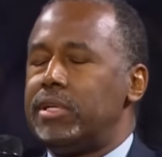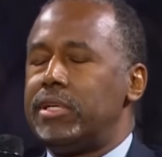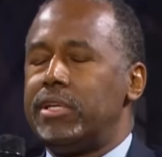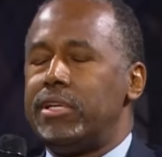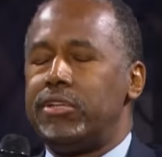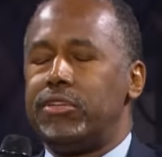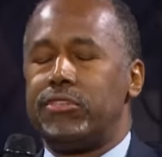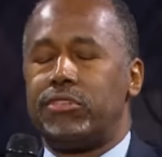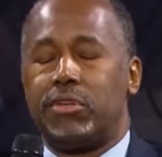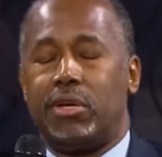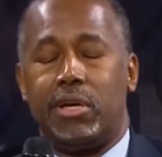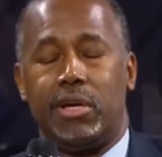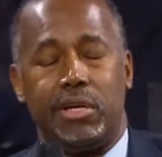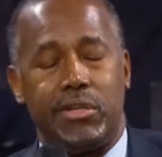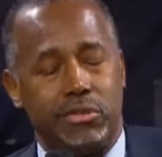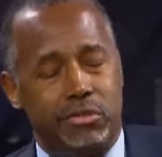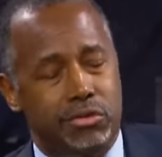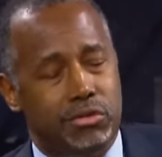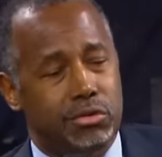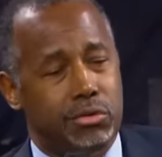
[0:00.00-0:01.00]
is
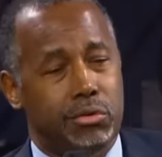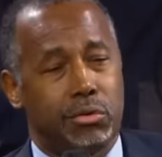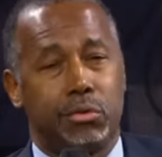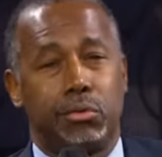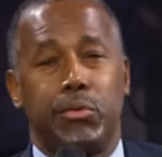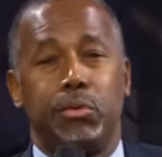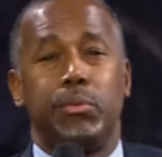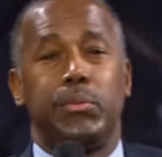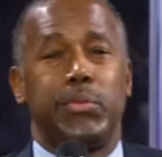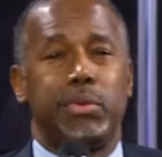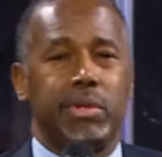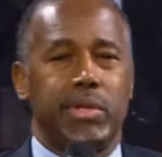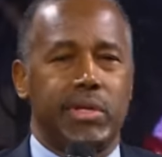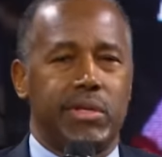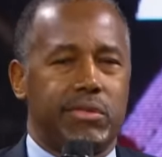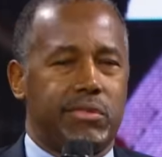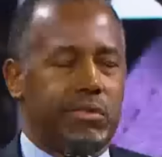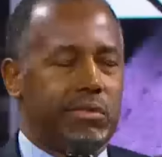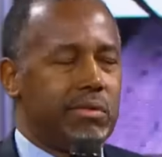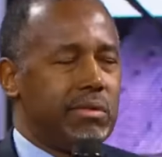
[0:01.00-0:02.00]

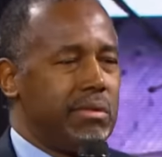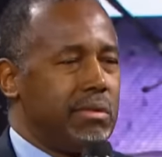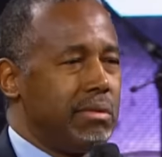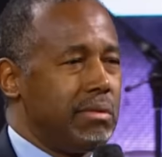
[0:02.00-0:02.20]
unscrupulous